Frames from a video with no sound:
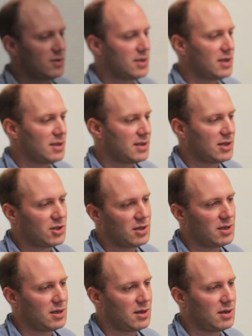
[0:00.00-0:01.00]
you're seeing is
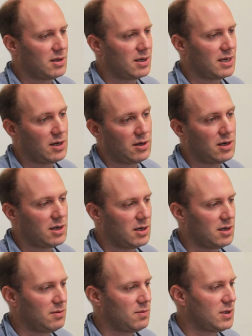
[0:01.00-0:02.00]
actually... So our, our
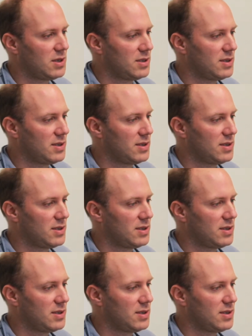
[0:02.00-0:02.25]
main thing is